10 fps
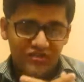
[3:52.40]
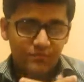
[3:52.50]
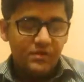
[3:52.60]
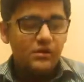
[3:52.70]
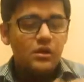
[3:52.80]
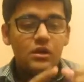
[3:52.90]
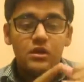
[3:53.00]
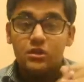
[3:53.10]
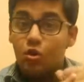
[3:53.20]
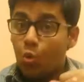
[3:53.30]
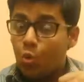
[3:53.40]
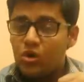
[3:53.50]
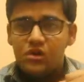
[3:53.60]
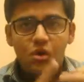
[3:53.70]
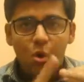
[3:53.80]
For example, the
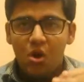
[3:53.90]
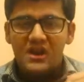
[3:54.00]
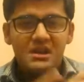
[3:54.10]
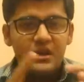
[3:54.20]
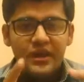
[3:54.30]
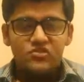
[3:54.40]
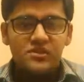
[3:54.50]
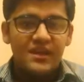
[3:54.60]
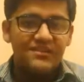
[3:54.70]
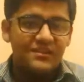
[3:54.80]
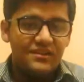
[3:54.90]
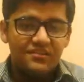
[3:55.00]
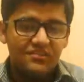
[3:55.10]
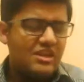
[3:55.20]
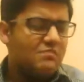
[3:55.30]
coal, oil, natural gas
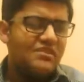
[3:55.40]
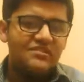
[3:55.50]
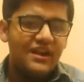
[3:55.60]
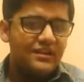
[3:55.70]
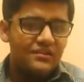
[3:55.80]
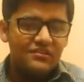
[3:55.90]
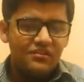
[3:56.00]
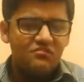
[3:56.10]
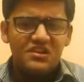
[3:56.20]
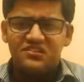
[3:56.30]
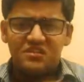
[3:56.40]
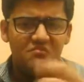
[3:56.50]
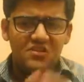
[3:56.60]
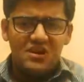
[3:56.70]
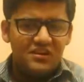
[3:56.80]
that is deep inside the
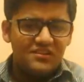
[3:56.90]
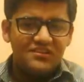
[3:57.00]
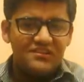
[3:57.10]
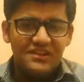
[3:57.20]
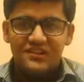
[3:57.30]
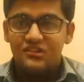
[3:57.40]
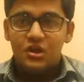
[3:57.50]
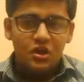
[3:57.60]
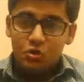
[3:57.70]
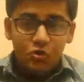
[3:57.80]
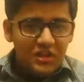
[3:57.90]
surface, somewhere under the seas,